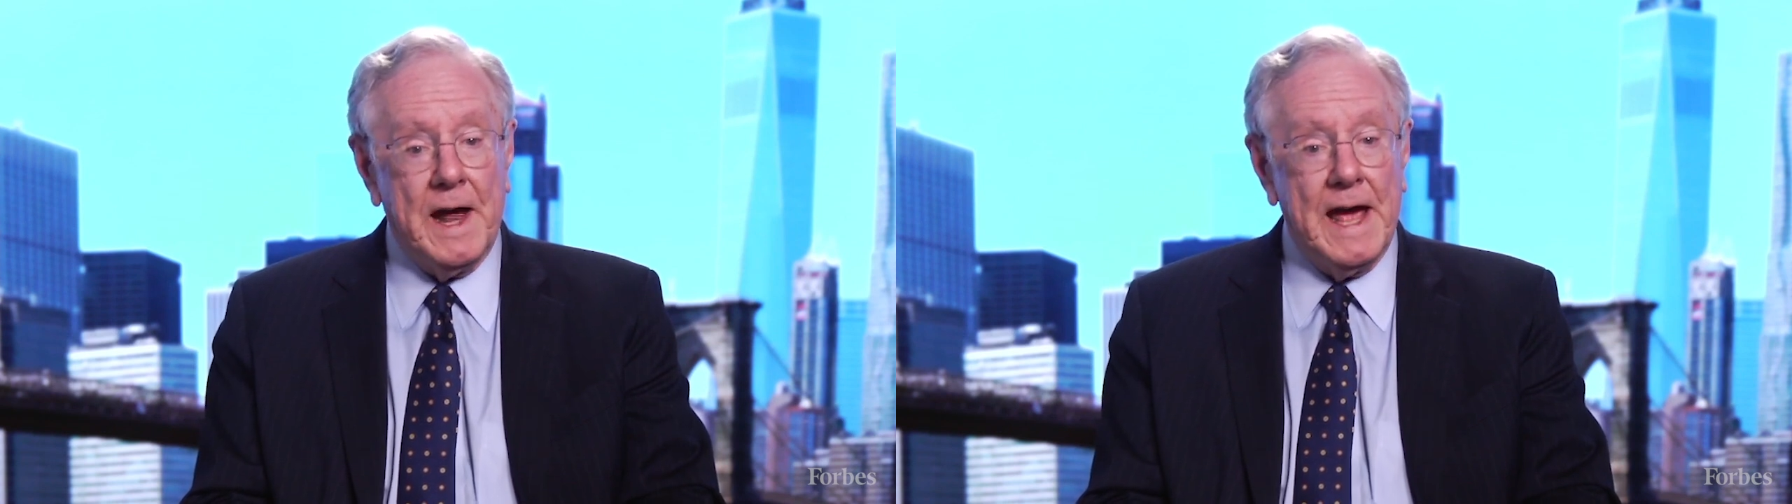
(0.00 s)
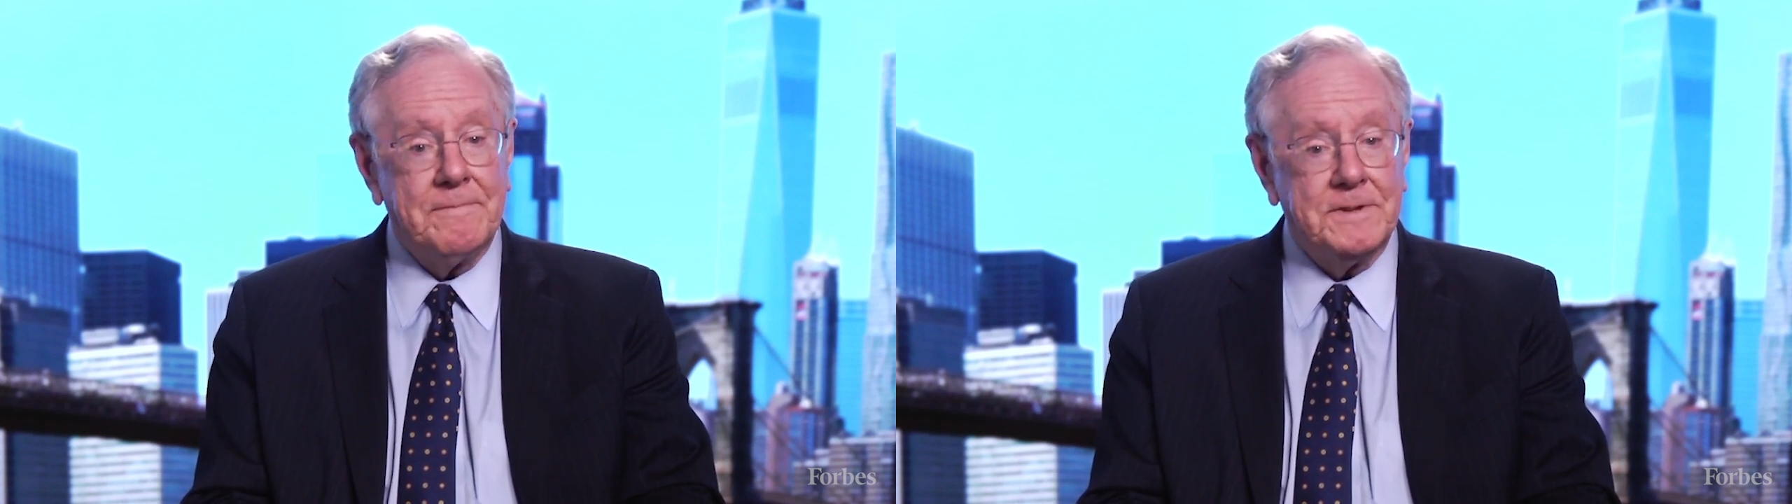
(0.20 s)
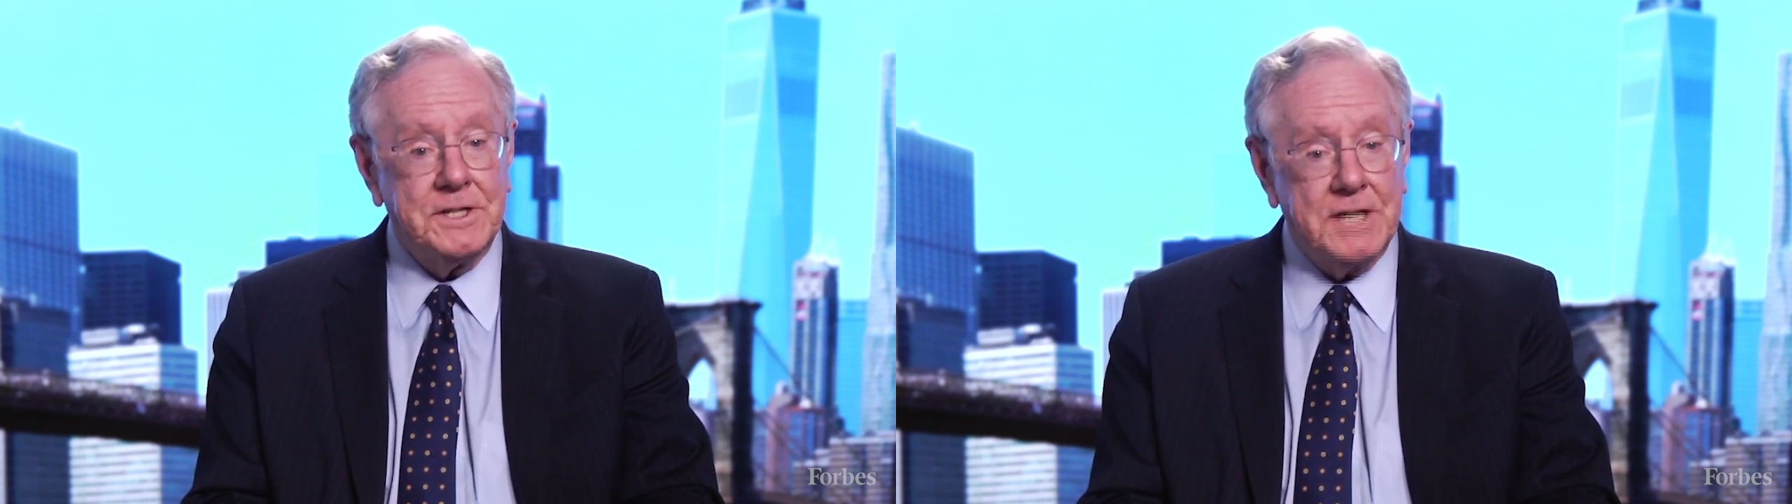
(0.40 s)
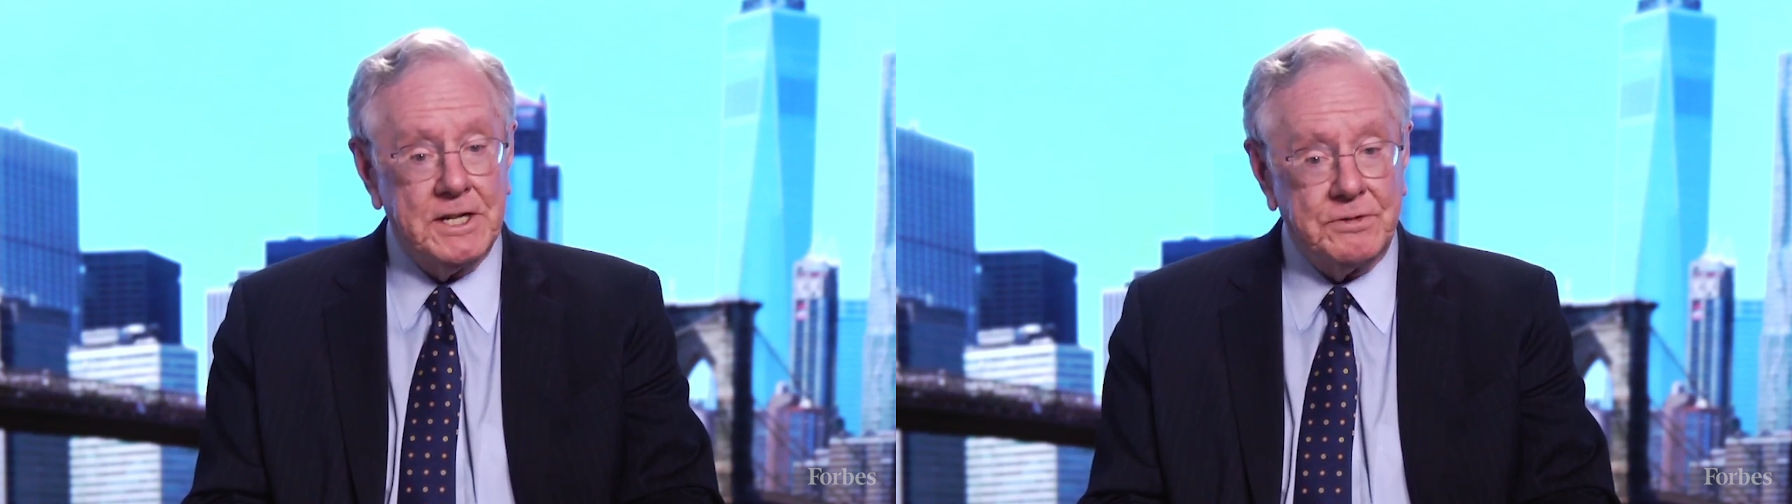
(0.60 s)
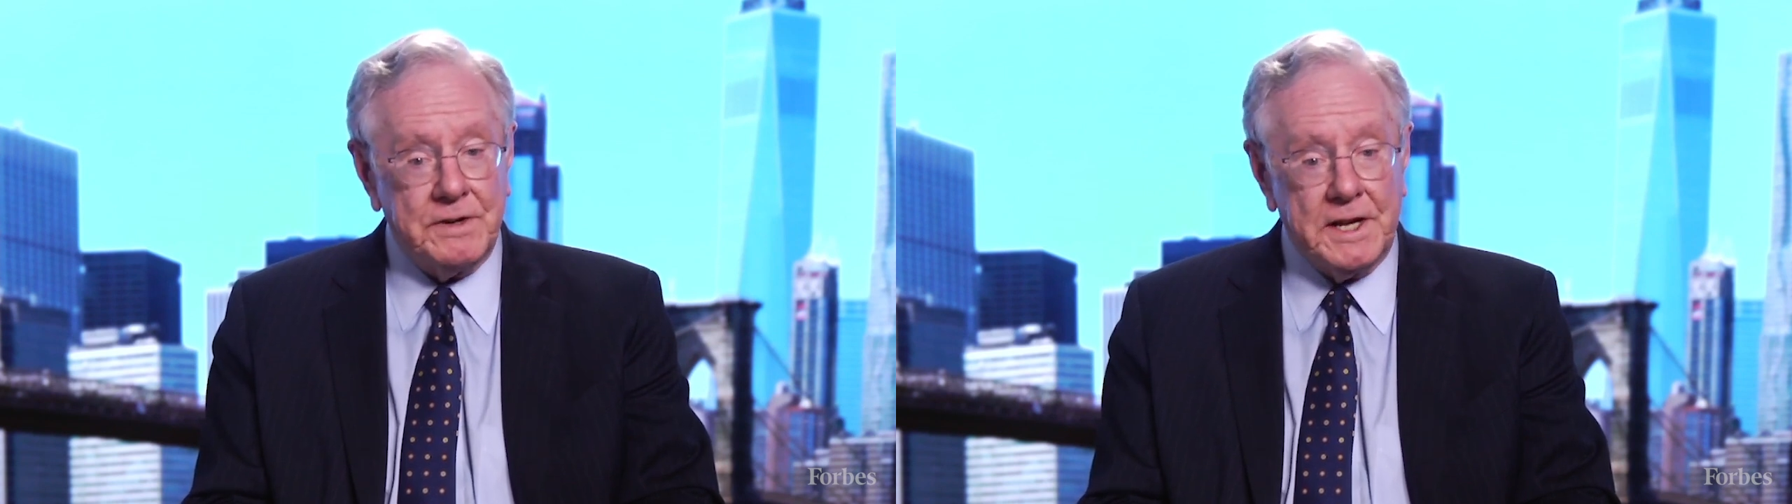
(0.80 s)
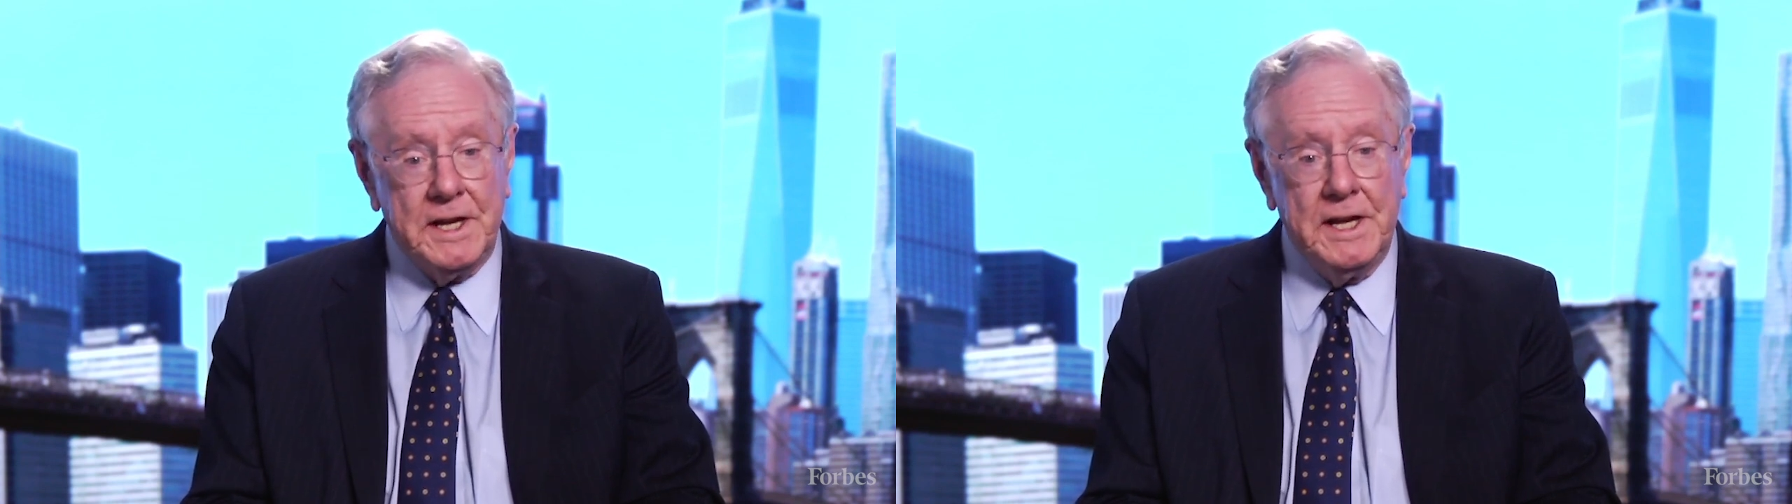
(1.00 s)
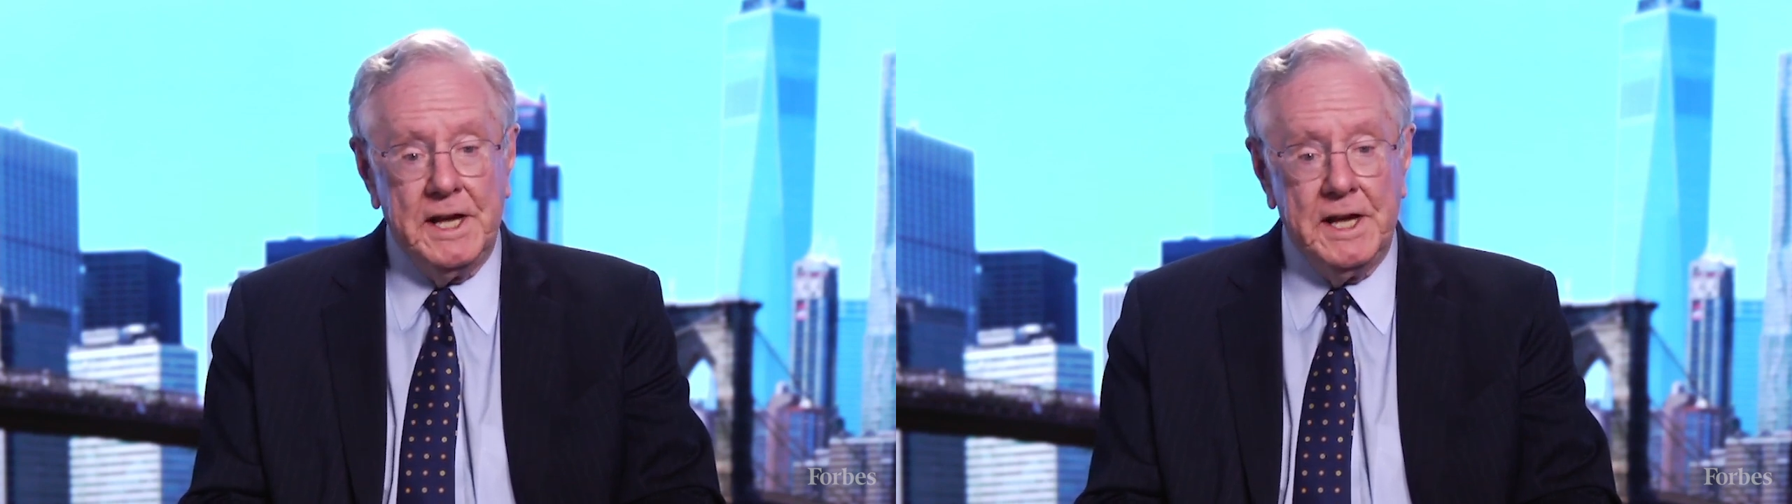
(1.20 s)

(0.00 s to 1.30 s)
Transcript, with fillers: half a century.